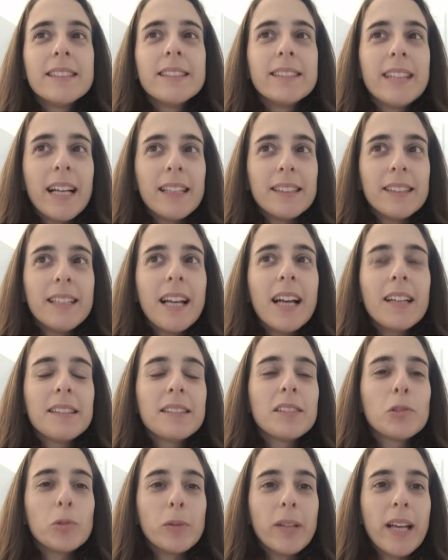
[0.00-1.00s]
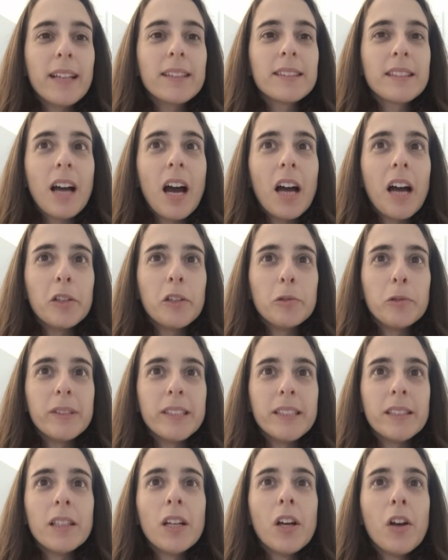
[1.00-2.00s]
The idea is to get
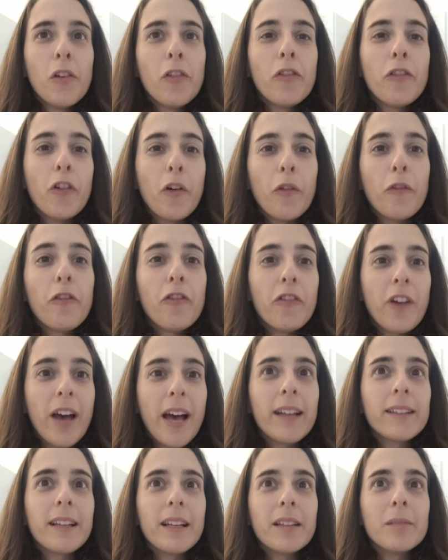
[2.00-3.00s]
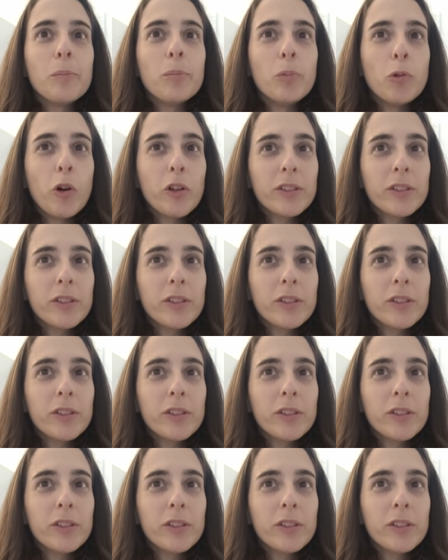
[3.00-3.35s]
calories from fat and